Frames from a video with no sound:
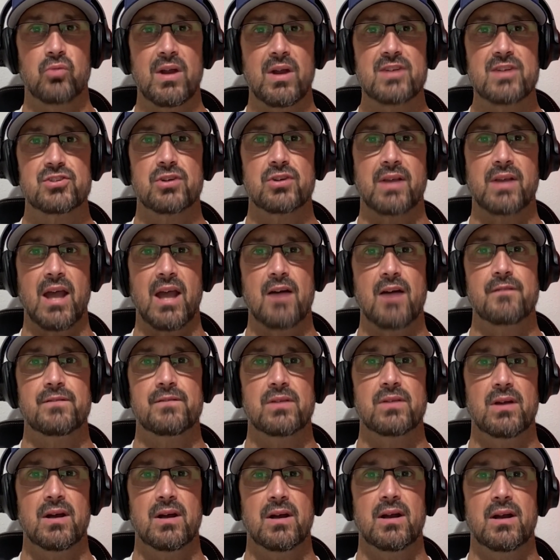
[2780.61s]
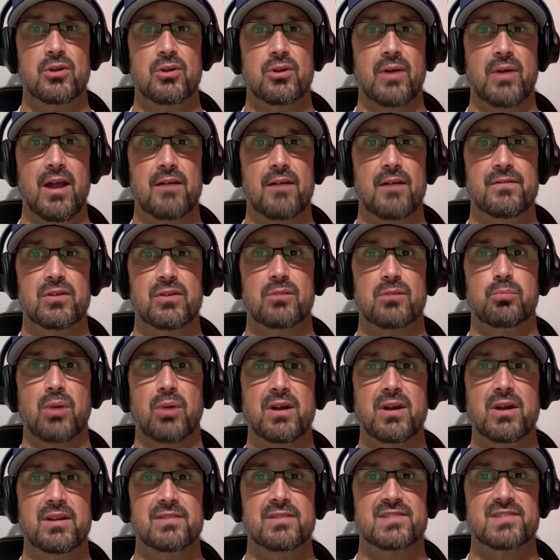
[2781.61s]
Rays took Arizona
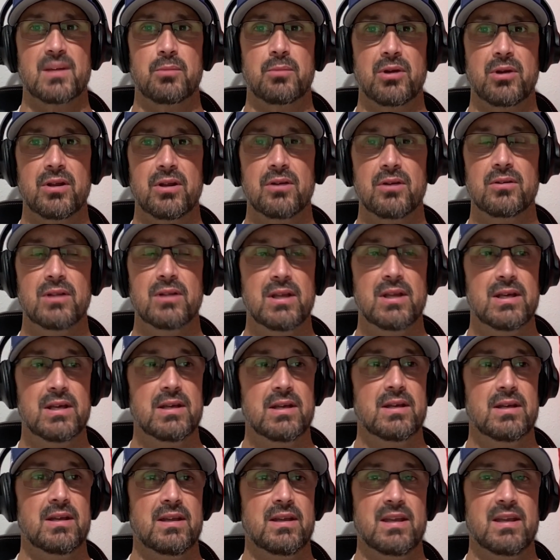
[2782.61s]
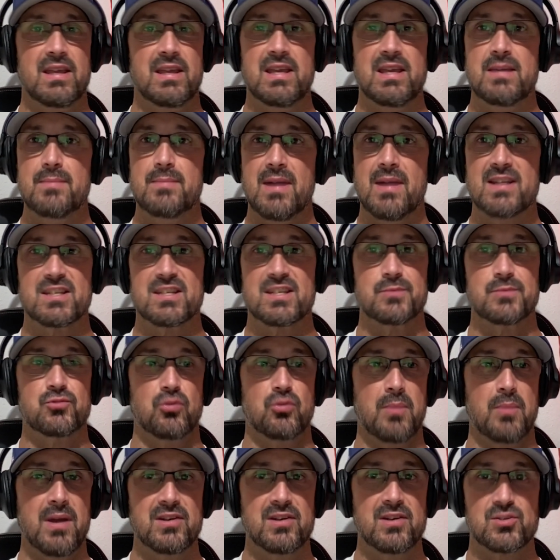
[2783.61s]
outfield Brendan Summerhill. He made
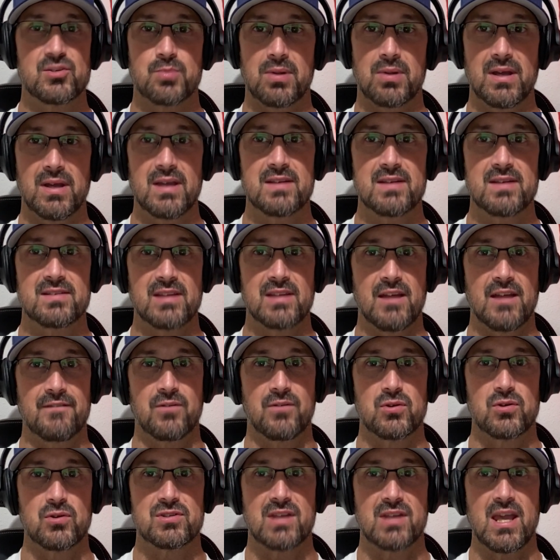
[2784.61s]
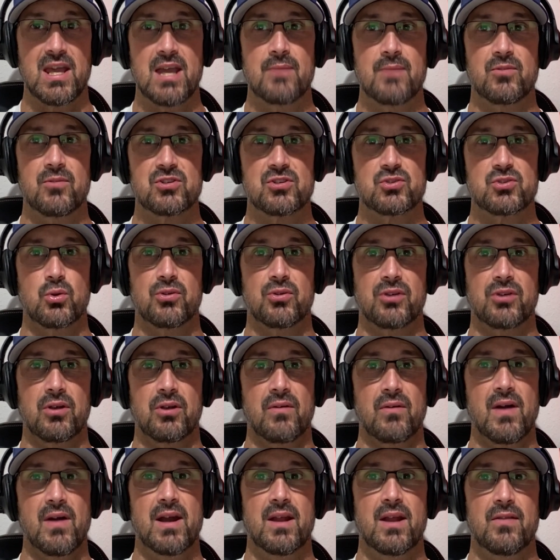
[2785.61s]
some tremendous plays in that first game versus
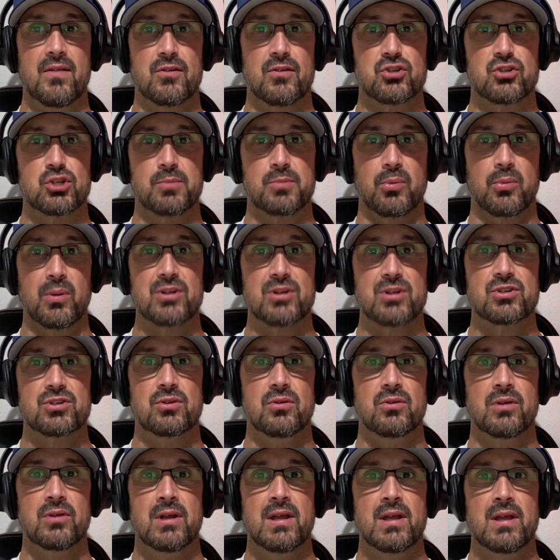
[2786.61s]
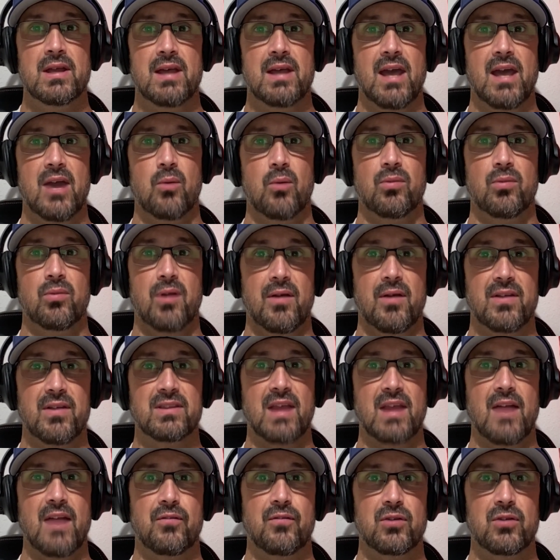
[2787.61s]
North Carolina in their super regional. And I
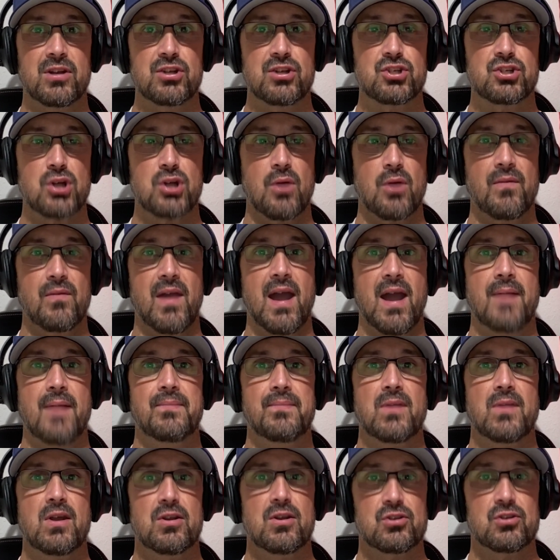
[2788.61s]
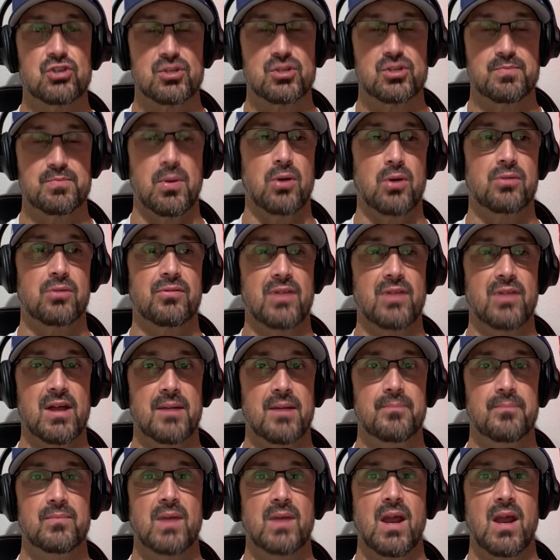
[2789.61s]
think the effort he showed in that sparked
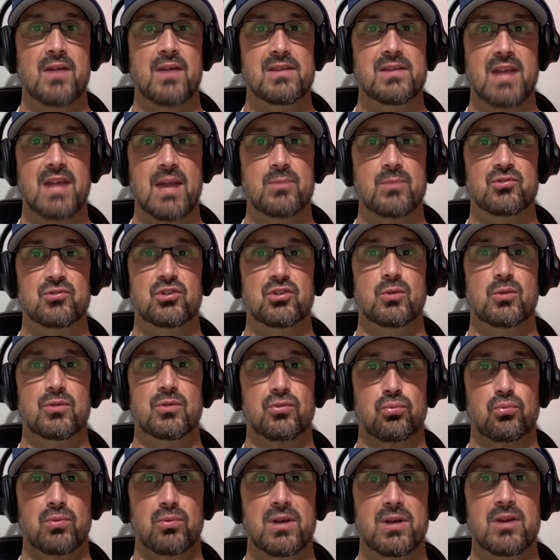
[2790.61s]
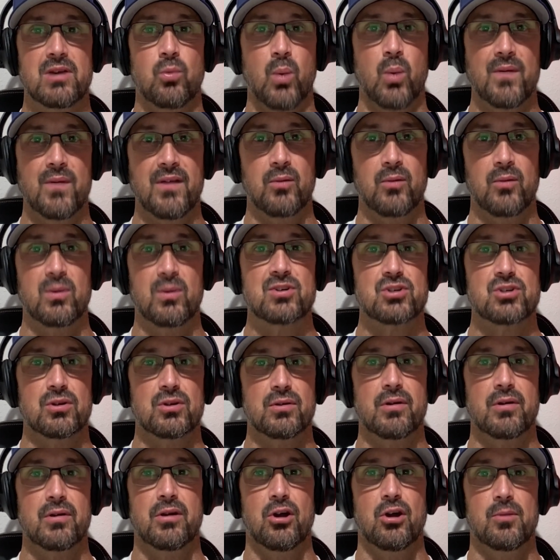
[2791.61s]
them in games 2 and 3 to win that
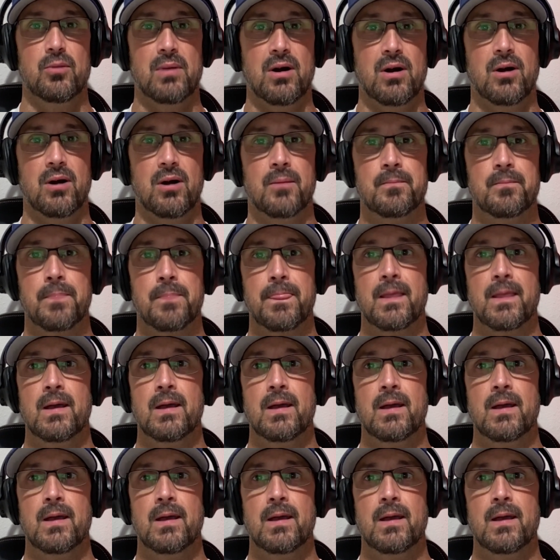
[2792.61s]
regional and go to Omaha.